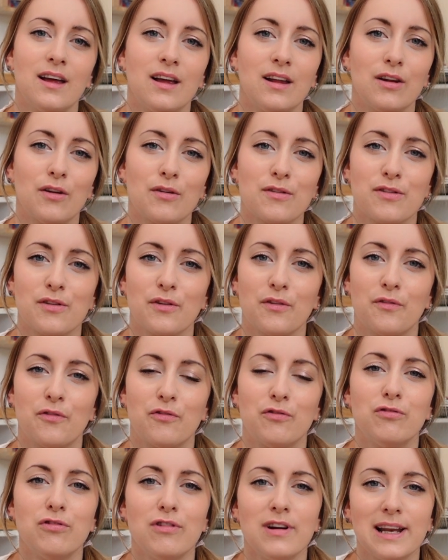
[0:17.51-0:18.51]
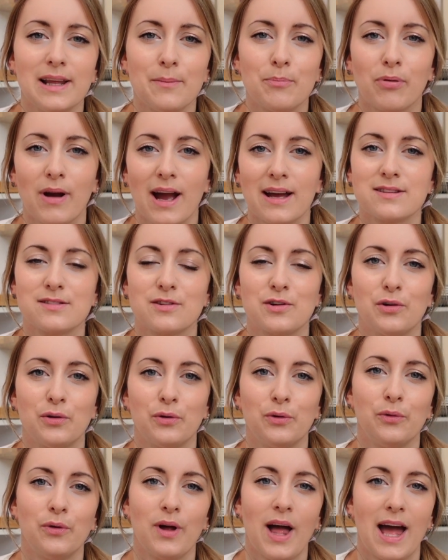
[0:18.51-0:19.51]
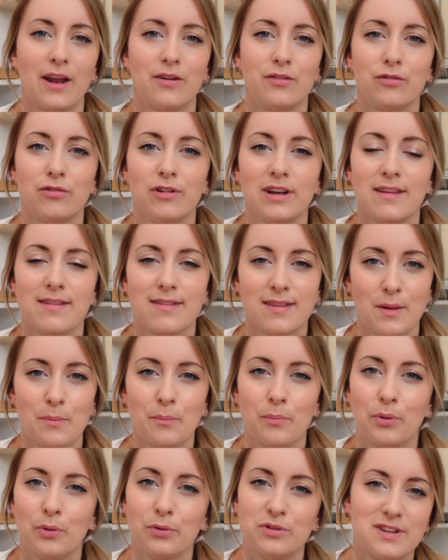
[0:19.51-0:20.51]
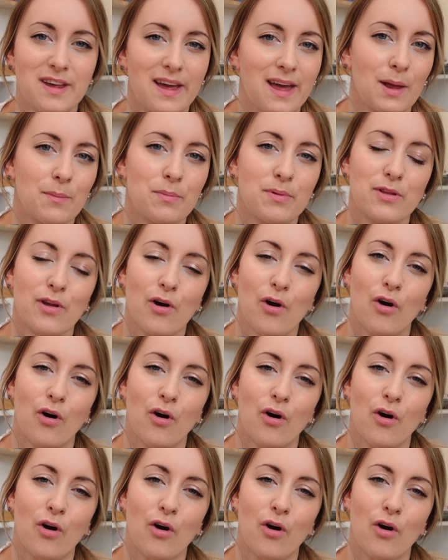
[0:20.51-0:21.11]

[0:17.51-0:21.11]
lots of really practical and really simple tips